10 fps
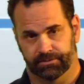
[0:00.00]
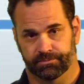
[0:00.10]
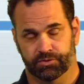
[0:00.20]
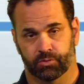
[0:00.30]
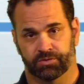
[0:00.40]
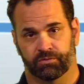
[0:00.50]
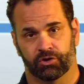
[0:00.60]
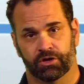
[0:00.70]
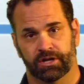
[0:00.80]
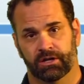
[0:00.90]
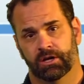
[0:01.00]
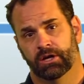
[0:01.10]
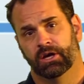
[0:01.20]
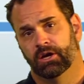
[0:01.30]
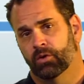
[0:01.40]
schools of learning,
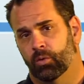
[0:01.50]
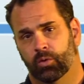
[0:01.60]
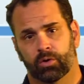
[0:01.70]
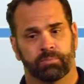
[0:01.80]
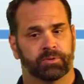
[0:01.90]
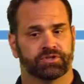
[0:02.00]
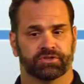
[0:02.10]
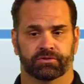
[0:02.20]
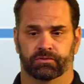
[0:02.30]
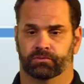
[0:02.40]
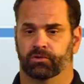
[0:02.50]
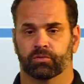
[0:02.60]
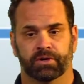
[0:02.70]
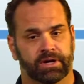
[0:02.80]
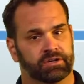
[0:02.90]
or pursue
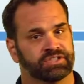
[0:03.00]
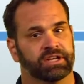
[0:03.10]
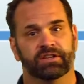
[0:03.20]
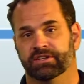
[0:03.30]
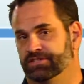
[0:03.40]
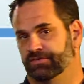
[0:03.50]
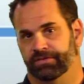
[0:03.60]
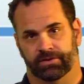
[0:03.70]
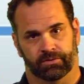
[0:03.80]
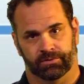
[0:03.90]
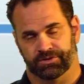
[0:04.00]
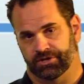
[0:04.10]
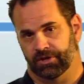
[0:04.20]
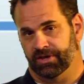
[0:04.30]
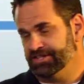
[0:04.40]
careers in this field.
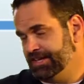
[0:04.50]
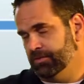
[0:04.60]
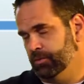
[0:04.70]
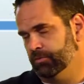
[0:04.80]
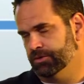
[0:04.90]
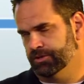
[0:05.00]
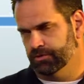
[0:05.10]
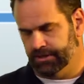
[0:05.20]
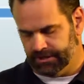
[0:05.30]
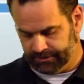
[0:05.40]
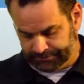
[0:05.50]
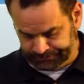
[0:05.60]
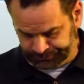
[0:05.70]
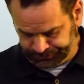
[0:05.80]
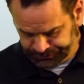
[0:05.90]
So that's kind of what we're doing here,
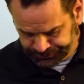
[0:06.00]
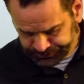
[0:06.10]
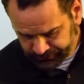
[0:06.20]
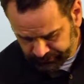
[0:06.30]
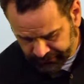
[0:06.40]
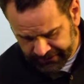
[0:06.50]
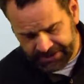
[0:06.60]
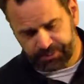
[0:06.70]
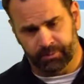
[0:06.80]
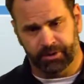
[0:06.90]
and that's what